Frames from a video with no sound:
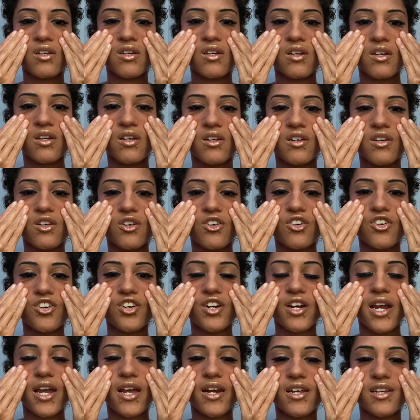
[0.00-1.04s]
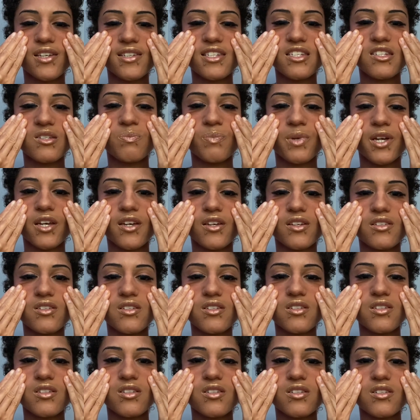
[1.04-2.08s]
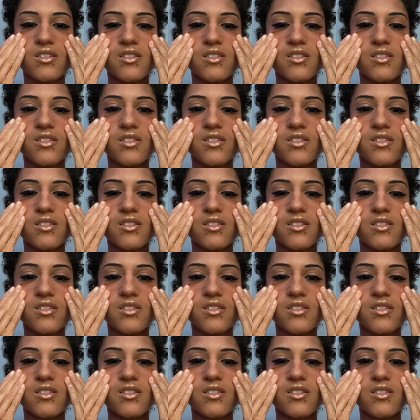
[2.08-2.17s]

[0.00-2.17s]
and you're creating space